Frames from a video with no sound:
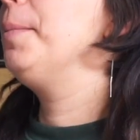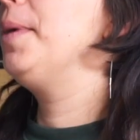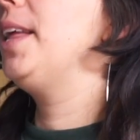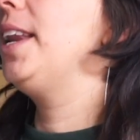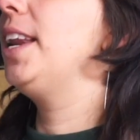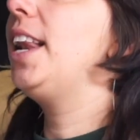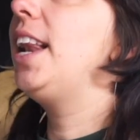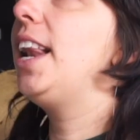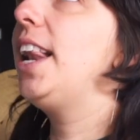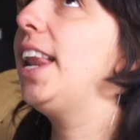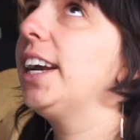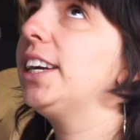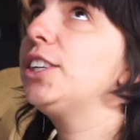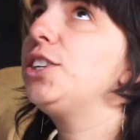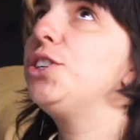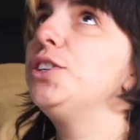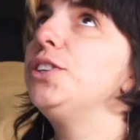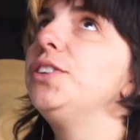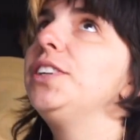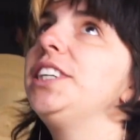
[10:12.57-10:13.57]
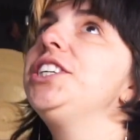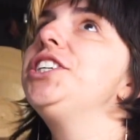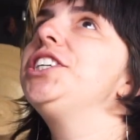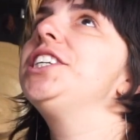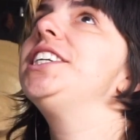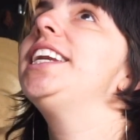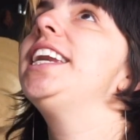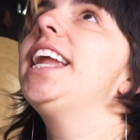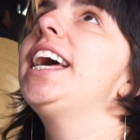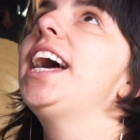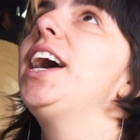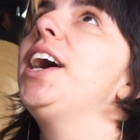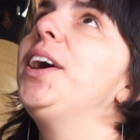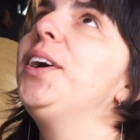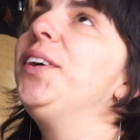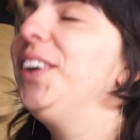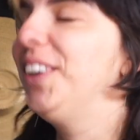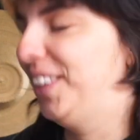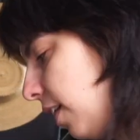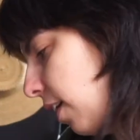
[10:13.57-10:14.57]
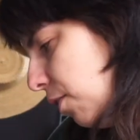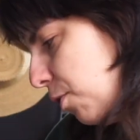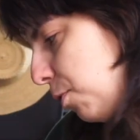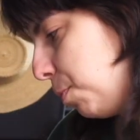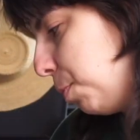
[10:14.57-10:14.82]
an electrician now. That was